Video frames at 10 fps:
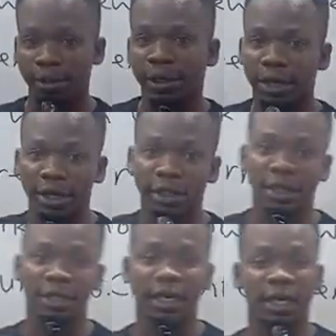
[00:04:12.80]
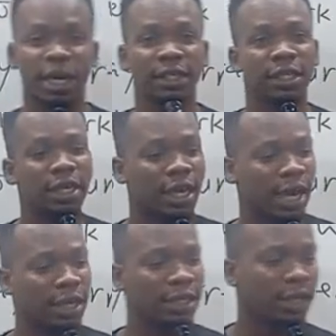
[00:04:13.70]
the standard
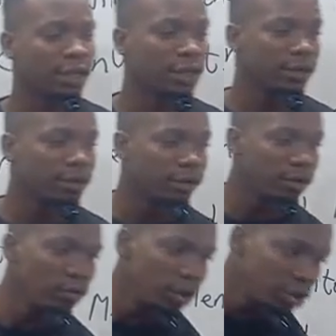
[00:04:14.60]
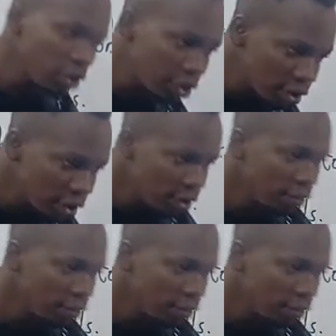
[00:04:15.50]
and then regulations,